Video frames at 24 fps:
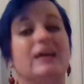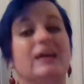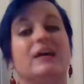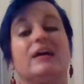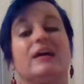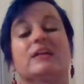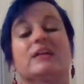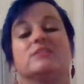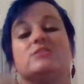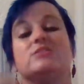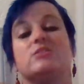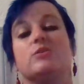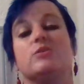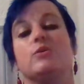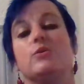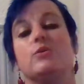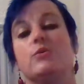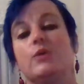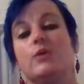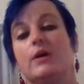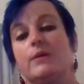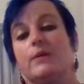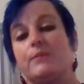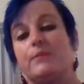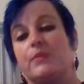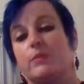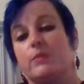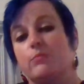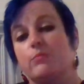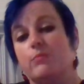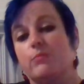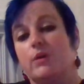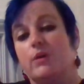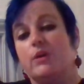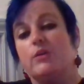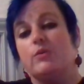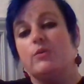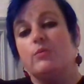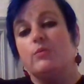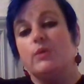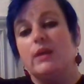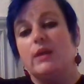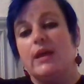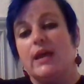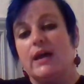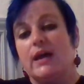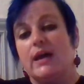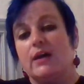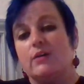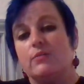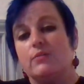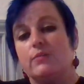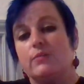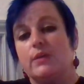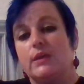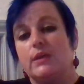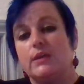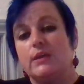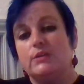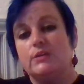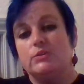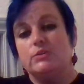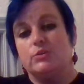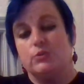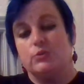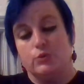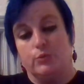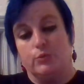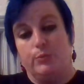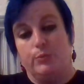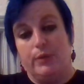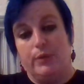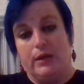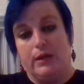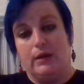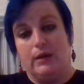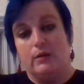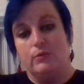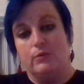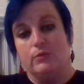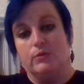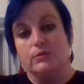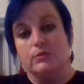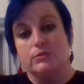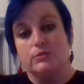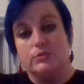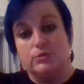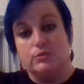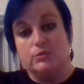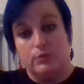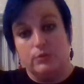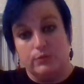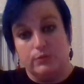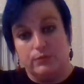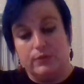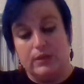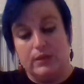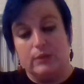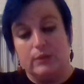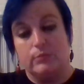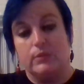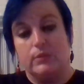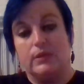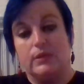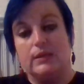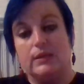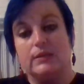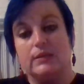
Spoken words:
And so the mother would have internal power to the family,